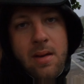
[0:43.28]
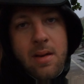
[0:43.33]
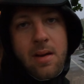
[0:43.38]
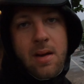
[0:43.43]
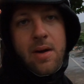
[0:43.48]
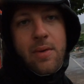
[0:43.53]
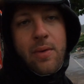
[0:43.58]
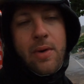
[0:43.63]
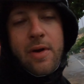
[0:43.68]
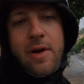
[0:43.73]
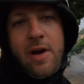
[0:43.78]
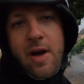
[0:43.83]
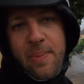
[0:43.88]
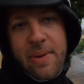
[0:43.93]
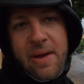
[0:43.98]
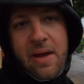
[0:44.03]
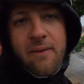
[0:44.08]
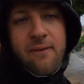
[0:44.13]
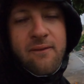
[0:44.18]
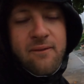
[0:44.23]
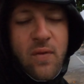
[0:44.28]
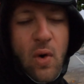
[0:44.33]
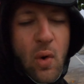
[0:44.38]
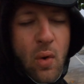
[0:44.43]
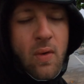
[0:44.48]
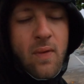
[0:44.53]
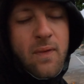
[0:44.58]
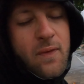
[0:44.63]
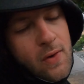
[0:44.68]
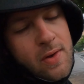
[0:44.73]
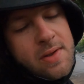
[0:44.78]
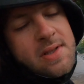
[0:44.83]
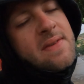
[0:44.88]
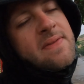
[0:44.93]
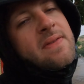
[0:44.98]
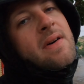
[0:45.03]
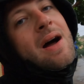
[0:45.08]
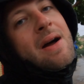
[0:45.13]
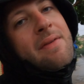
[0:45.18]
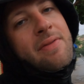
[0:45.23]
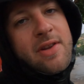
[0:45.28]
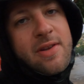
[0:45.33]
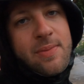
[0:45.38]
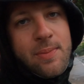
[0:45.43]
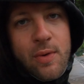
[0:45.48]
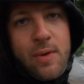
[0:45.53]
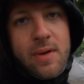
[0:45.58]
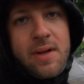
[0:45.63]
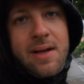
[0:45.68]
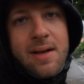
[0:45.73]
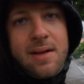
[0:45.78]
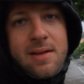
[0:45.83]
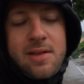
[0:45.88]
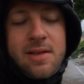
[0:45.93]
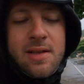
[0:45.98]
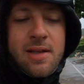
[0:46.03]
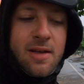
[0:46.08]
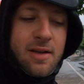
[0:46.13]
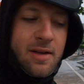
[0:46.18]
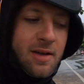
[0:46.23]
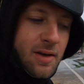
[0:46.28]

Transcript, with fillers: I woke up at four forty-five this morning to